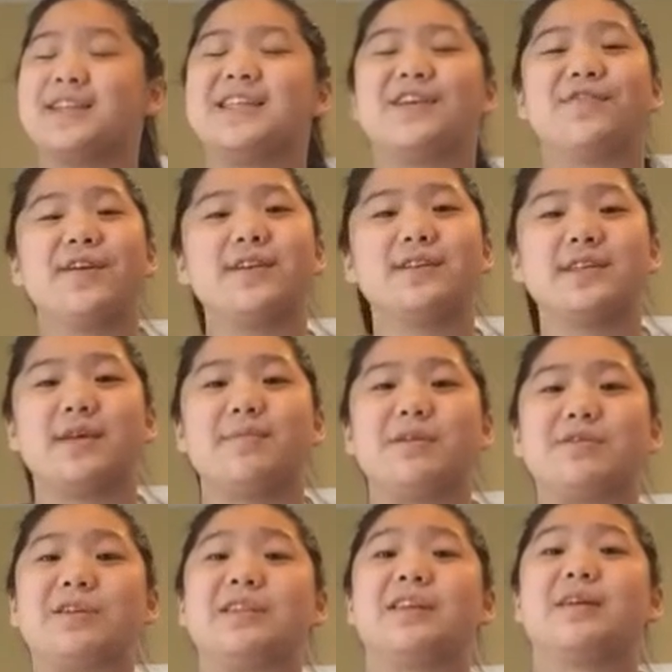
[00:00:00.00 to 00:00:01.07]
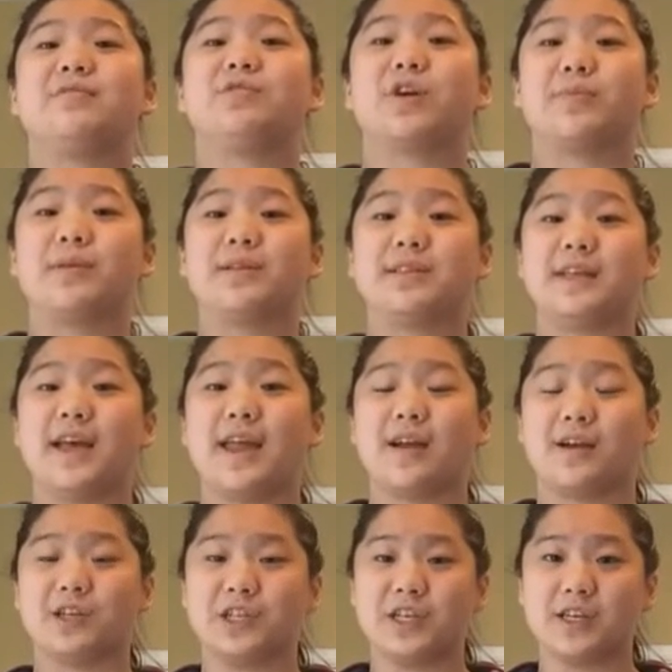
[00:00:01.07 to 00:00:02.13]
difference in between the absorbency
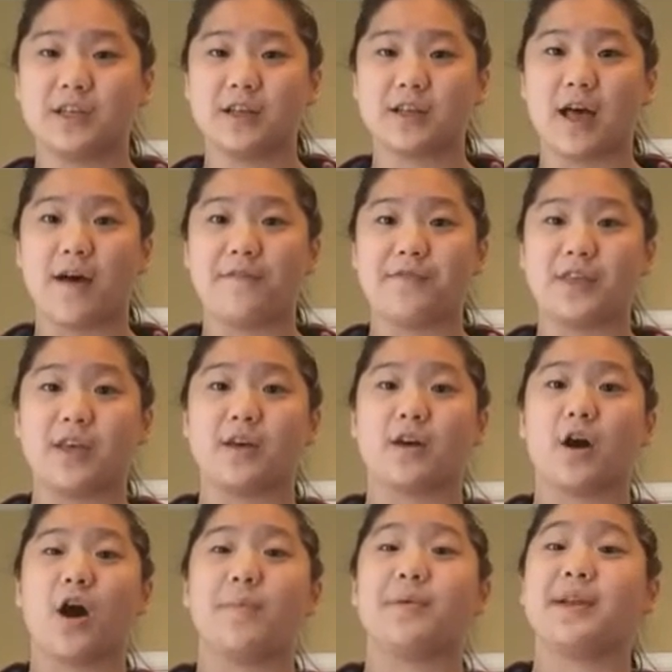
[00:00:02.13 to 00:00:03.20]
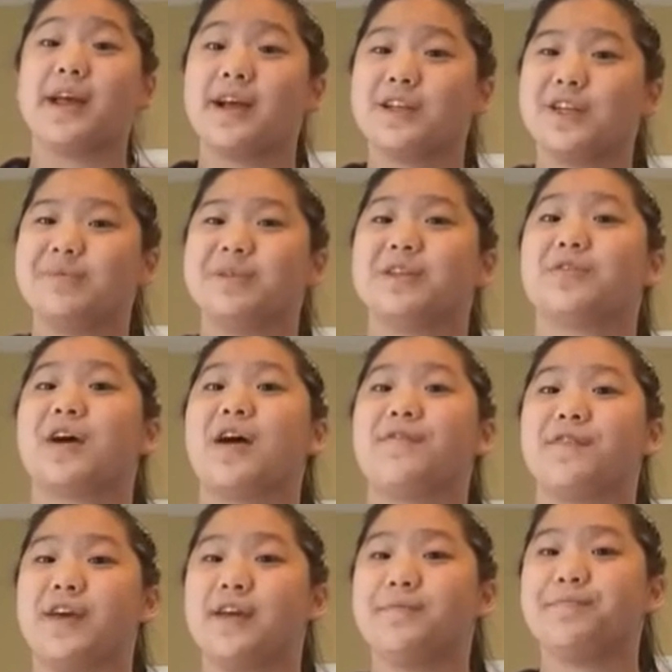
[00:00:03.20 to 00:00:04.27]
energy of the carbon nanotubes of the
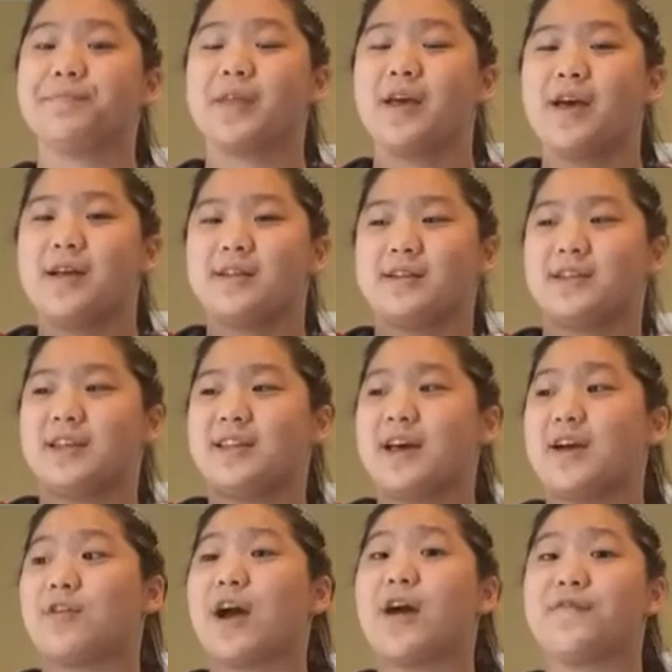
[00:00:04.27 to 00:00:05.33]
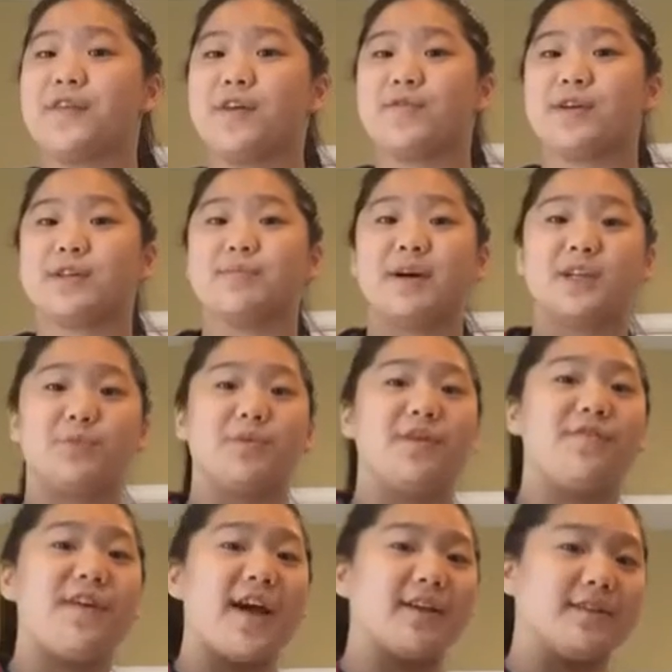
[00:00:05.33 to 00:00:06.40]
graphene, to see that graphene was much more
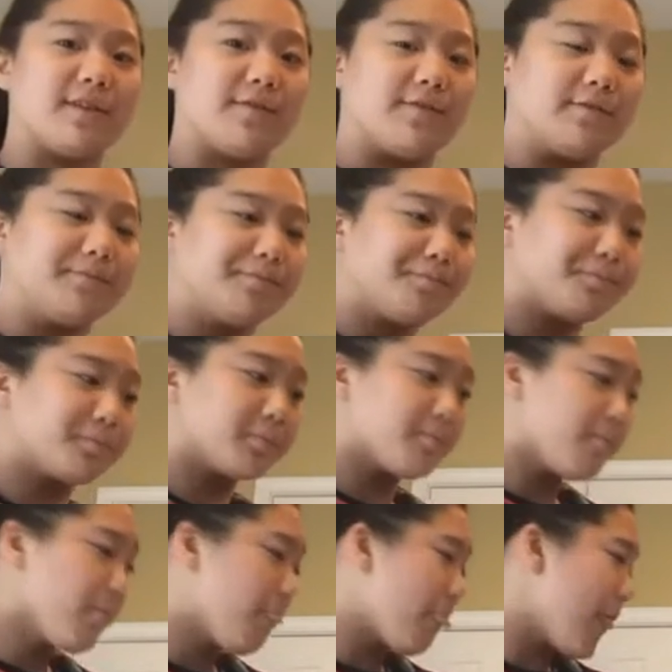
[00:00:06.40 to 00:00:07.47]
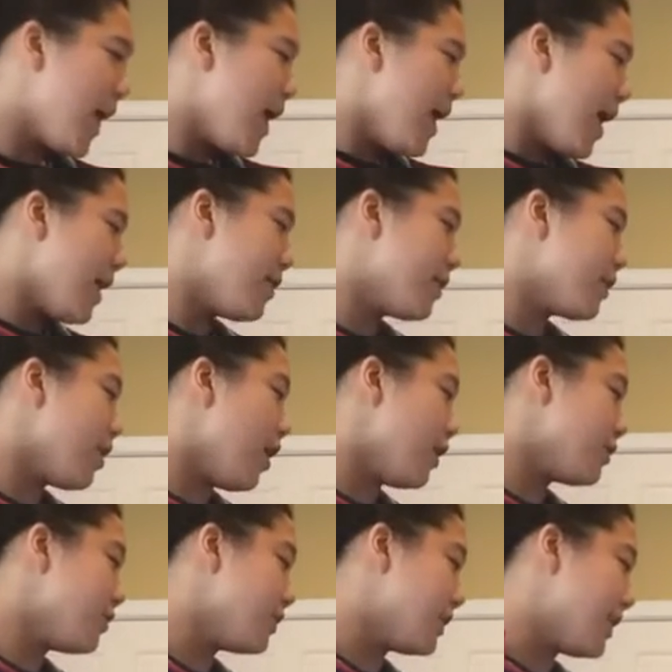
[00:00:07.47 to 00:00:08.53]
effective. And you can
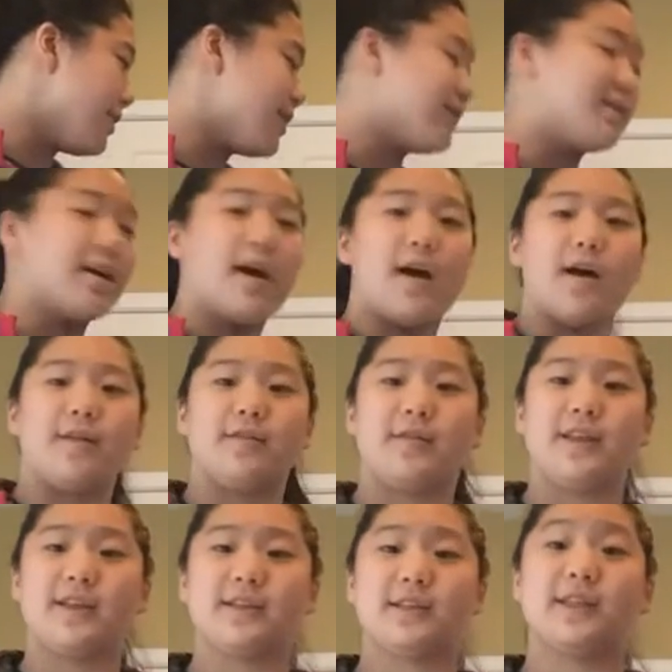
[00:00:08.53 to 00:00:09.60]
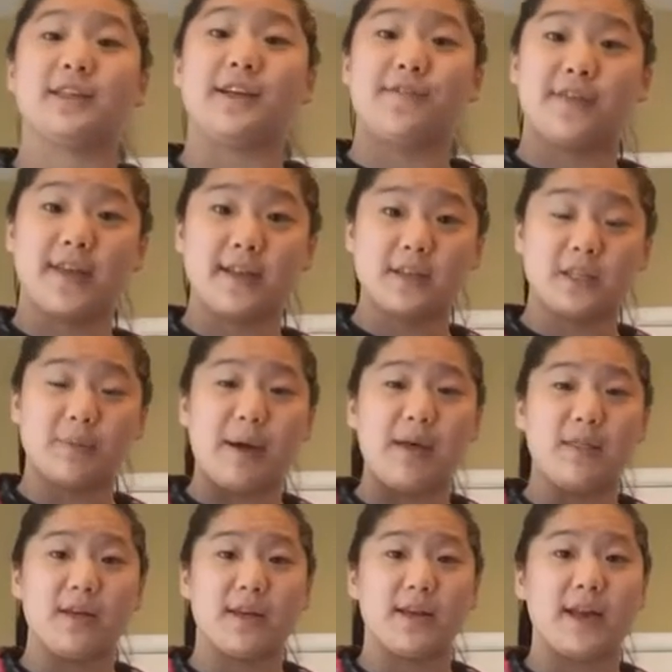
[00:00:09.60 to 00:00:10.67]
also see this significance by
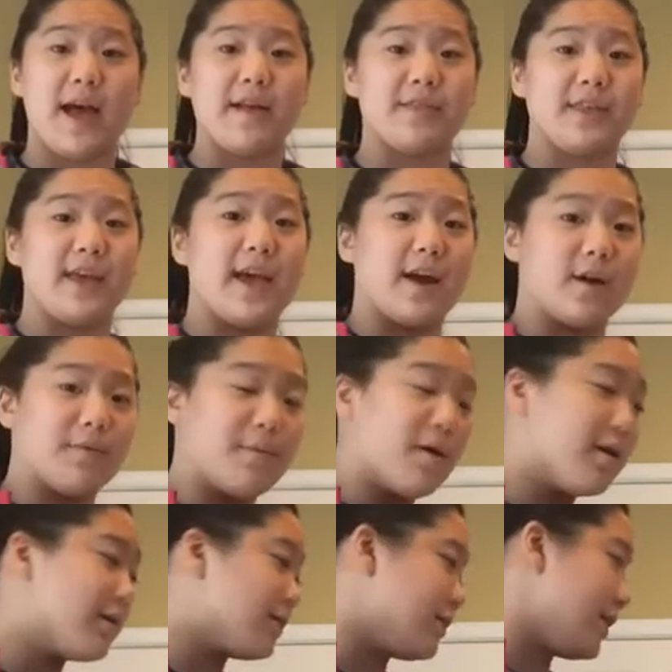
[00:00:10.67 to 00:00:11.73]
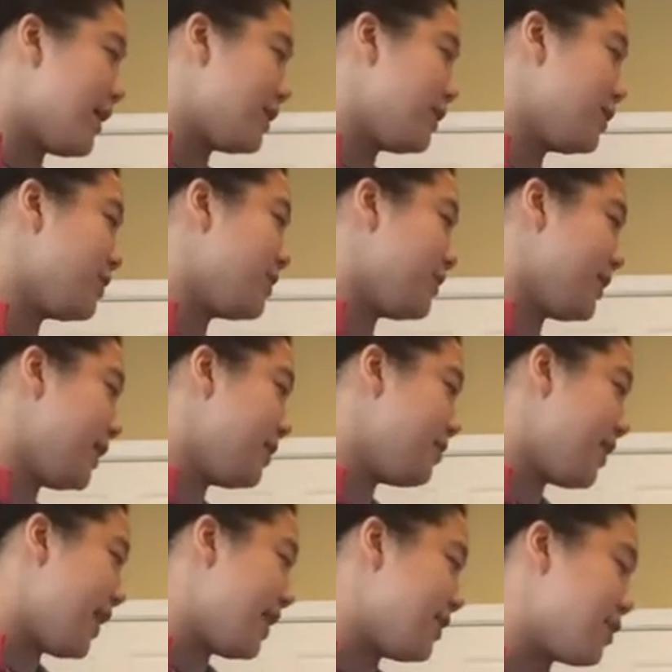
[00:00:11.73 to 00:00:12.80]
looking at the error bars, and as you can see,
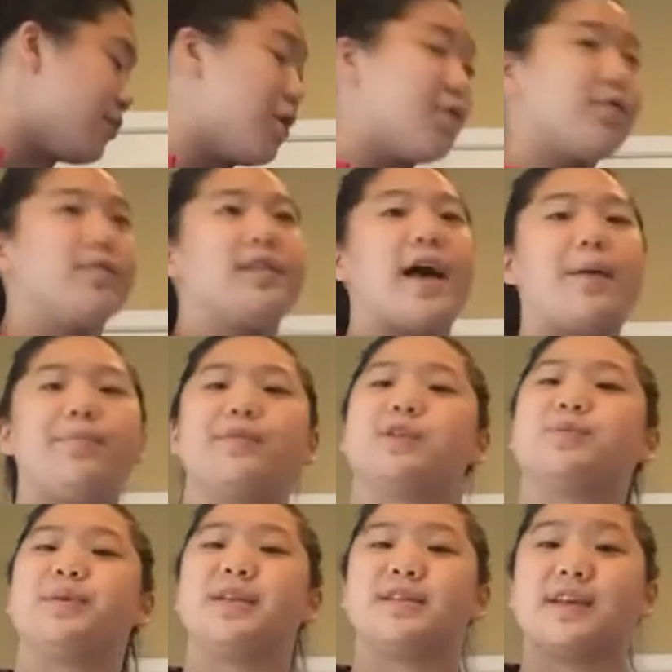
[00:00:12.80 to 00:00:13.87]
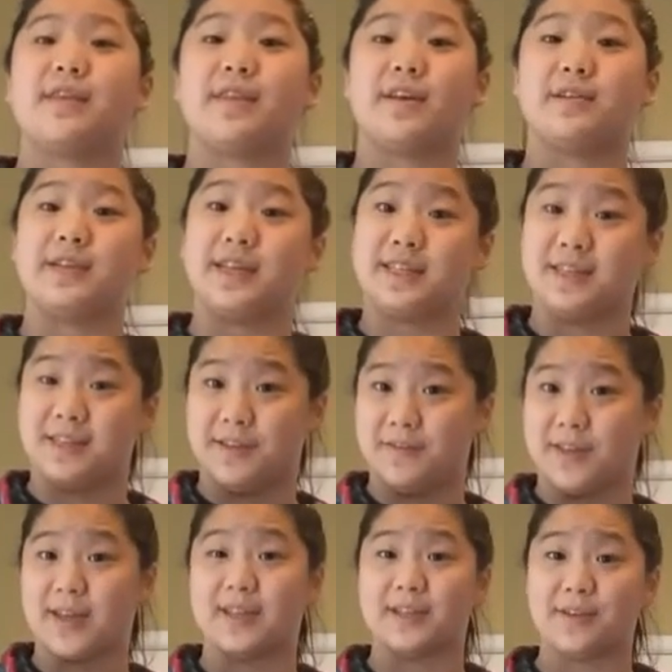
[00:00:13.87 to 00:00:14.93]
they don't overlap, which means that there's a
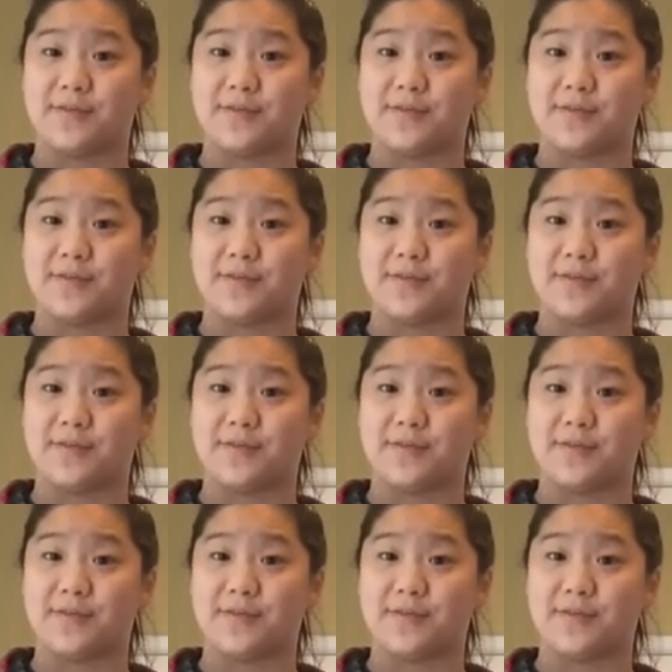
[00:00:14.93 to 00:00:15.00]
significant